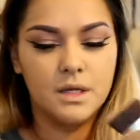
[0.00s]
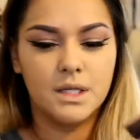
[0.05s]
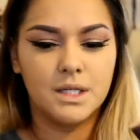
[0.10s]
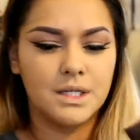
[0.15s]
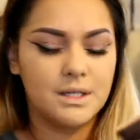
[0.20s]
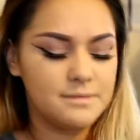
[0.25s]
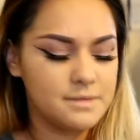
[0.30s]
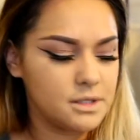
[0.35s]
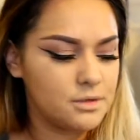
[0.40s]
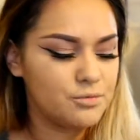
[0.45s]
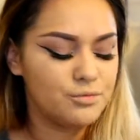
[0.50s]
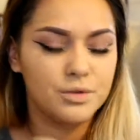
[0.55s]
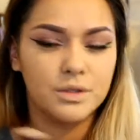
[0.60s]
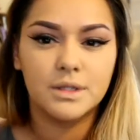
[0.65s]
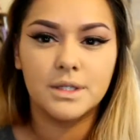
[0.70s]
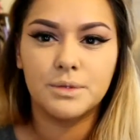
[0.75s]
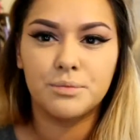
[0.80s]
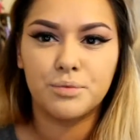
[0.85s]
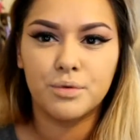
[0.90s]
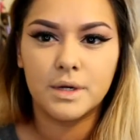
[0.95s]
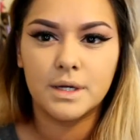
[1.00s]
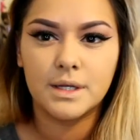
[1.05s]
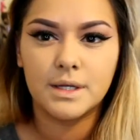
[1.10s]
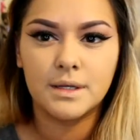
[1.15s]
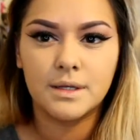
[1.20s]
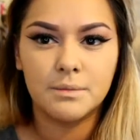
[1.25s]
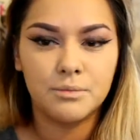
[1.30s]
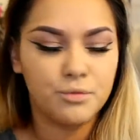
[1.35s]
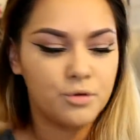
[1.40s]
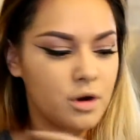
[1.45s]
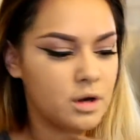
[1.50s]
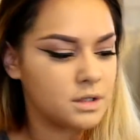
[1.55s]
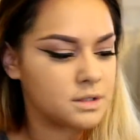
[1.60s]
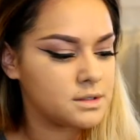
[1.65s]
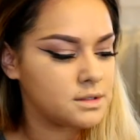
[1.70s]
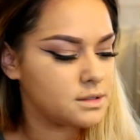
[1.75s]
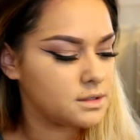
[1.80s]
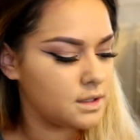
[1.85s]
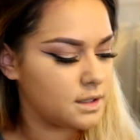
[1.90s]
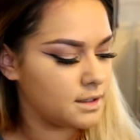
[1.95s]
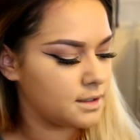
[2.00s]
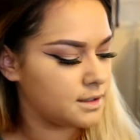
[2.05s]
Gives a really pretty bronze